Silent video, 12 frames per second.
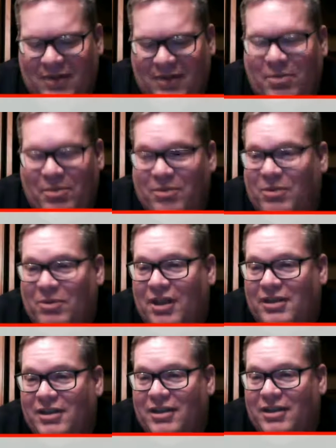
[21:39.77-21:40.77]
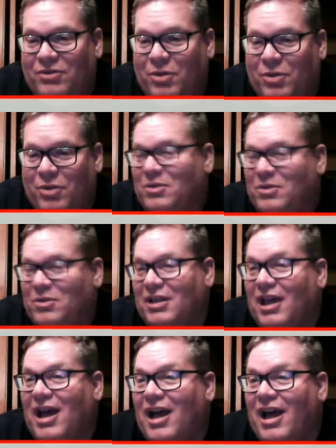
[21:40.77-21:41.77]
people watched it. Twitter was
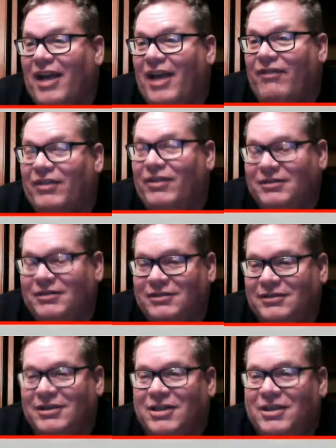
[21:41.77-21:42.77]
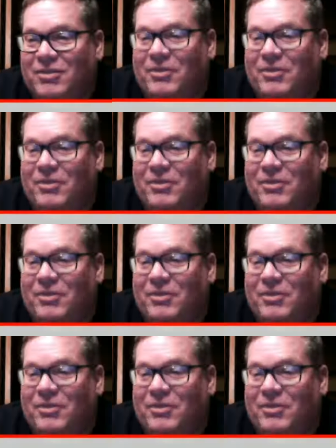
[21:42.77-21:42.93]
alive with